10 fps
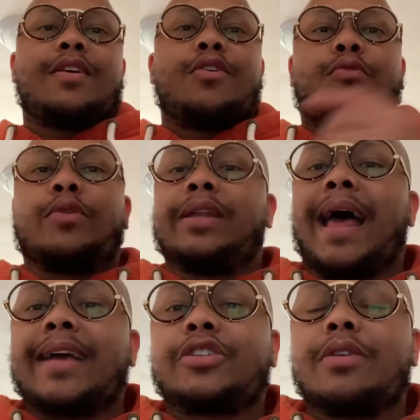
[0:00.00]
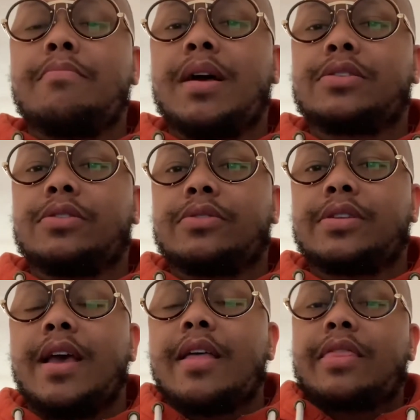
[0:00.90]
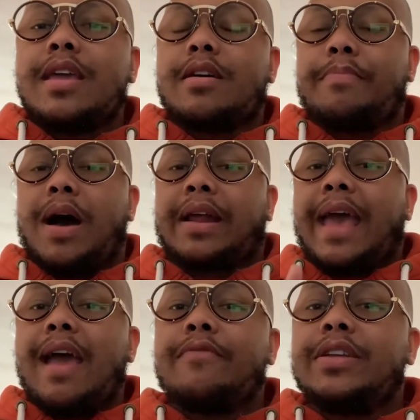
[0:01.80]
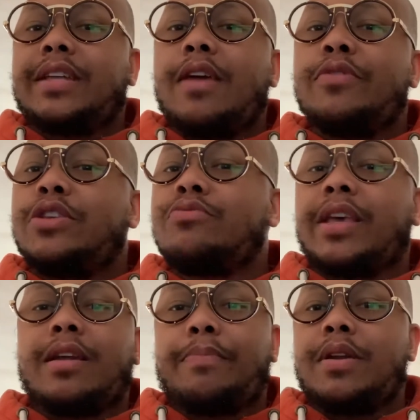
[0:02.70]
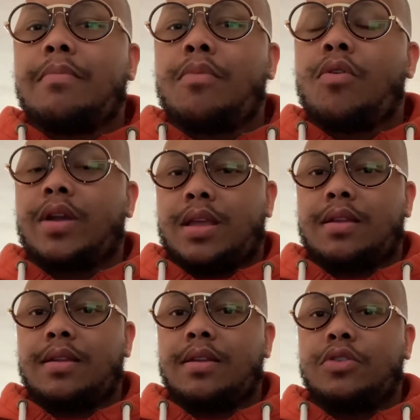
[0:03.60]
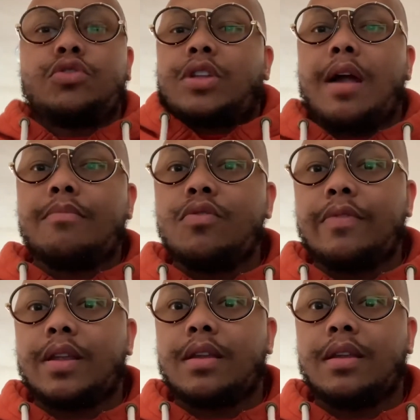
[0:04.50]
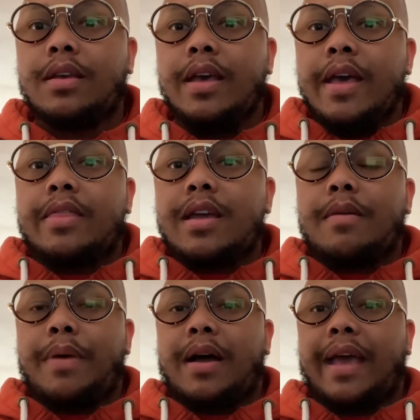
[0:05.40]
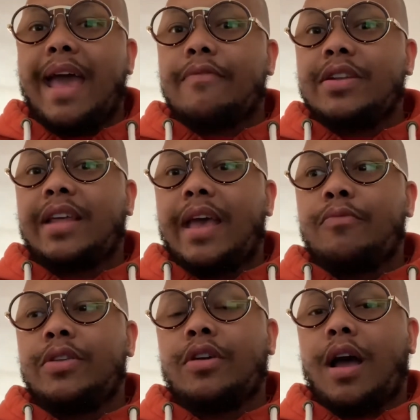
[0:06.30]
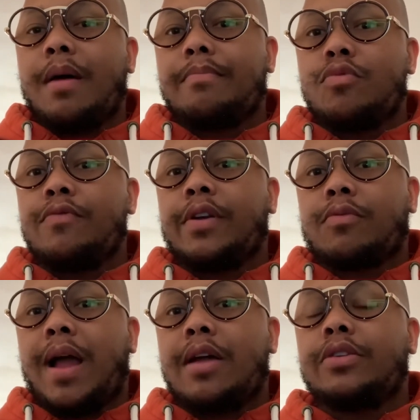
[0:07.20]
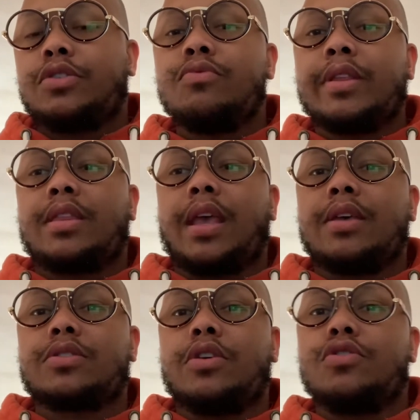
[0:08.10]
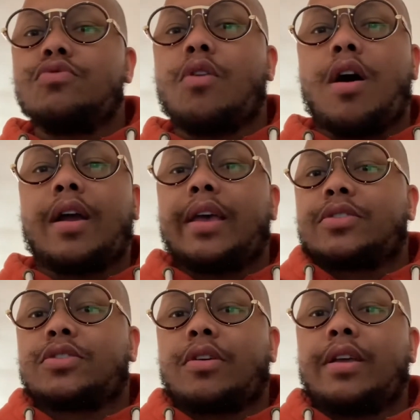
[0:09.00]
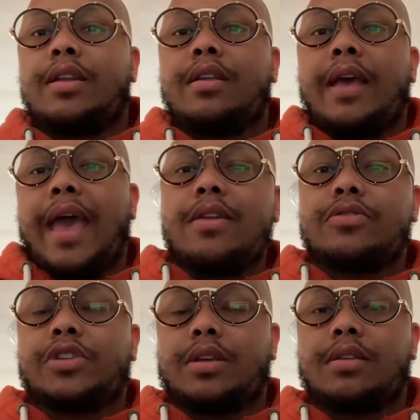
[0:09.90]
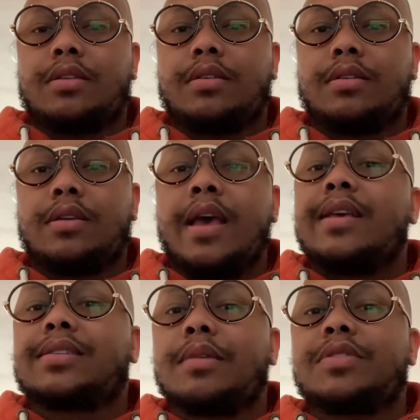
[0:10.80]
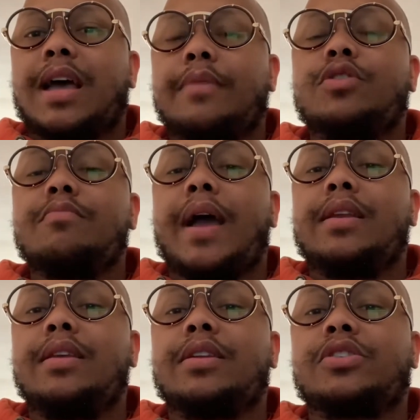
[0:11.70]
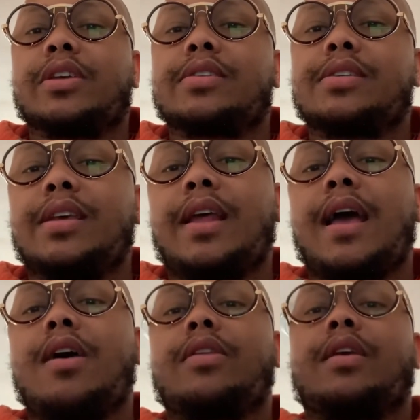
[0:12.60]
Relax your muscles. Think about it. Every day when you get up in the morning, you start moving. Think about it. Every day when you're up moving around and doing things, you are exerting energy. Sometimes you might need to just sit down